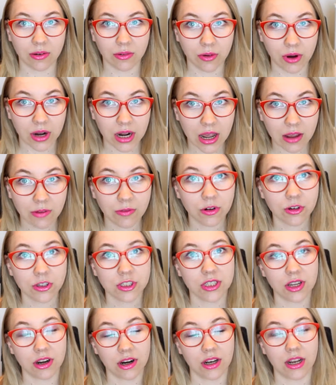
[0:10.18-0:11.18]
when I
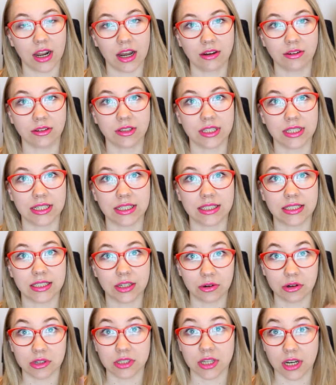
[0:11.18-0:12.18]
first started out this
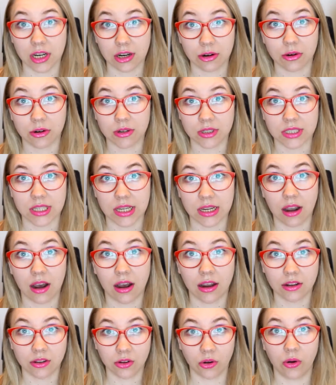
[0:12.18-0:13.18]
Zeroes and Heroes thing,
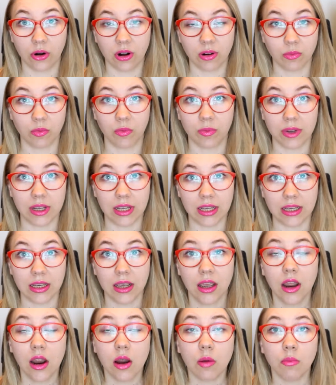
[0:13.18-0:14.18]
I thought it would be
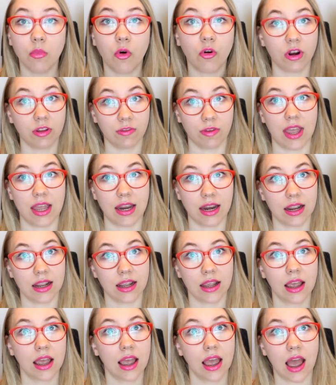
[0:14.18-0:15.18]

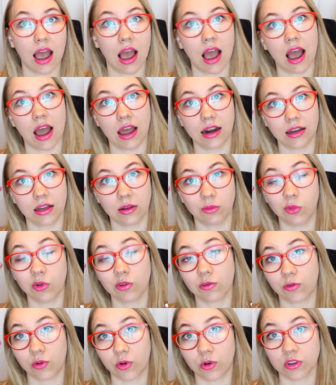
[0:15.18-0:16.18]
motivating and it
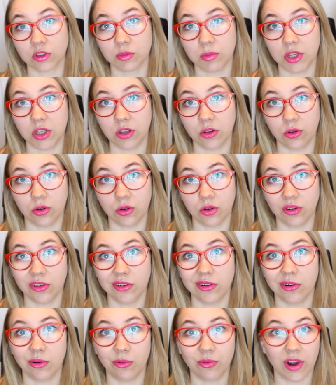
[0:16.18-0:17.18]
would force me to
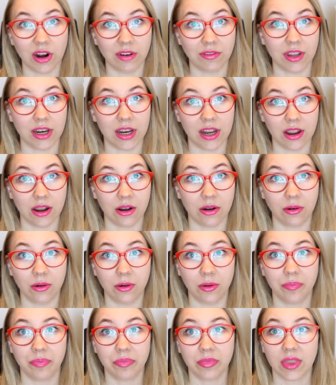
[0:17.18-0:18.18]
do one
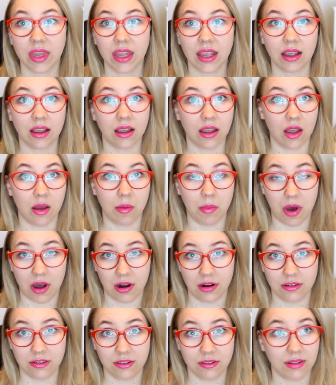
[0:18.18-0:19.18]
video a
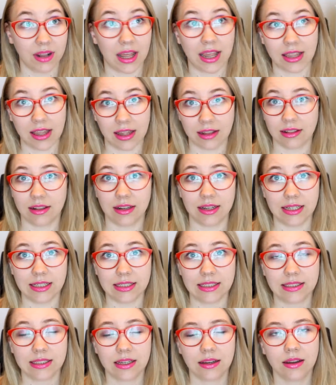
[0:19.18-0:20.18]
month, like at
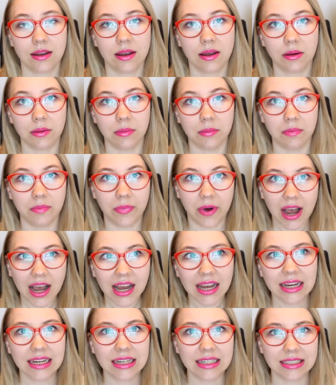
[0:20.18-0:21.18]
least.
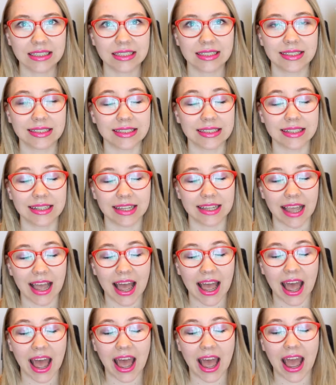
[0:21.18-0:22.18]
But
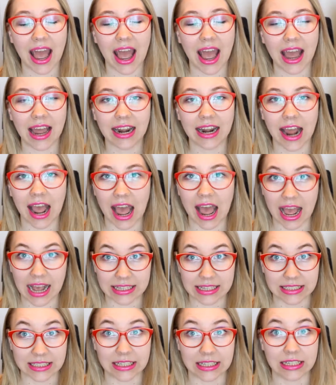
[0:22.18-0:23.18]
that
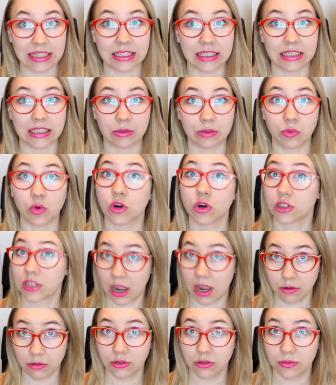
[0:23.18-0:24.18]
hasn't worked
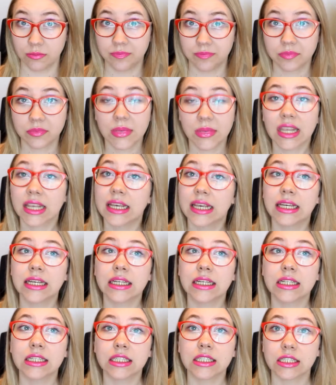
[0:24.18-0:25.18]
out.
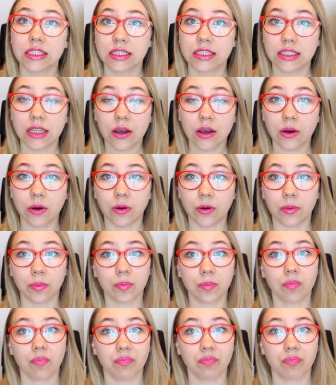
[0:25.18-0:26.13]
So